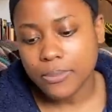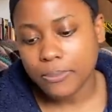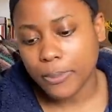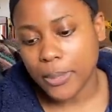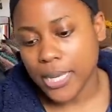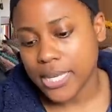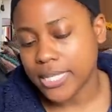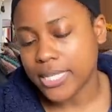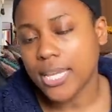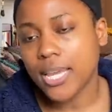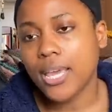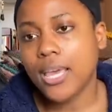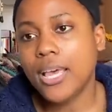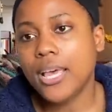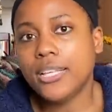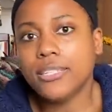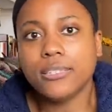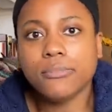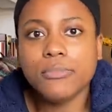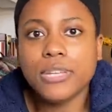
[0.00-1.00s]
But
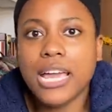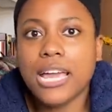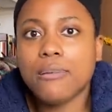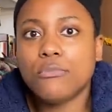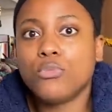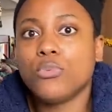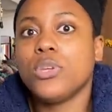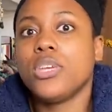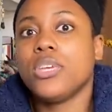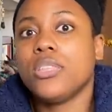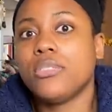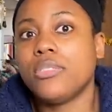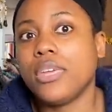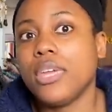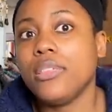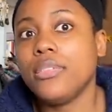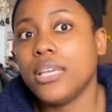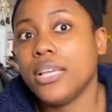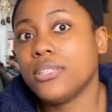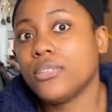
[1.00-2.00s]
sometimes we can
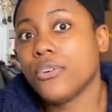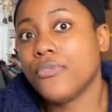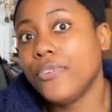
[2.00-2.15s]
think things are